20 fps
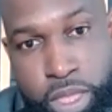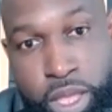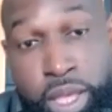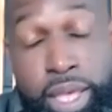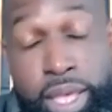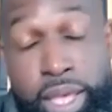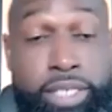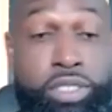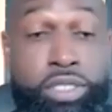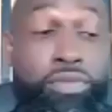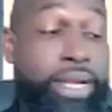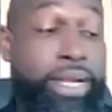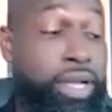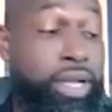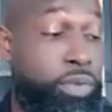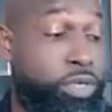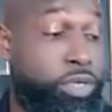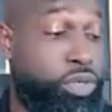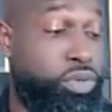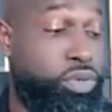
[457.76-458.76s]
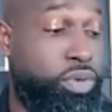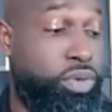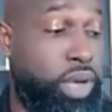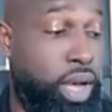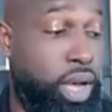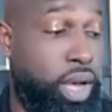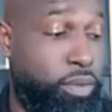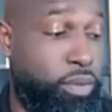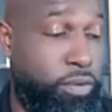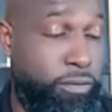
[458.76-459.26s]
Yeah, so right now
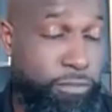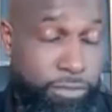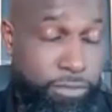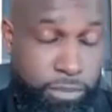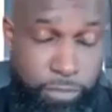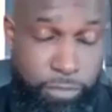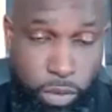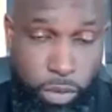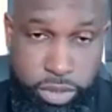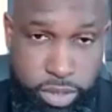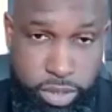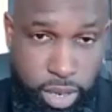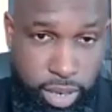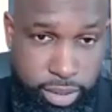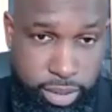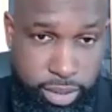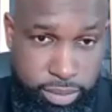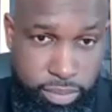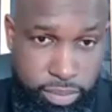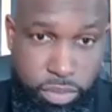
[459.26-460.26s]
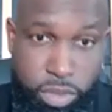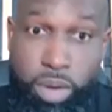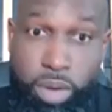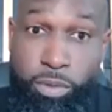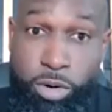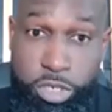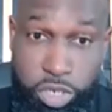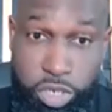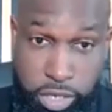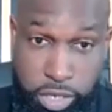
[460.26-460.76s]
we focus on
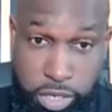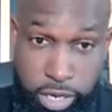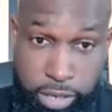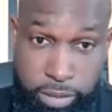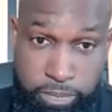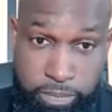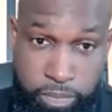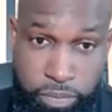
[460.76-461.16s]
commercial cleaning.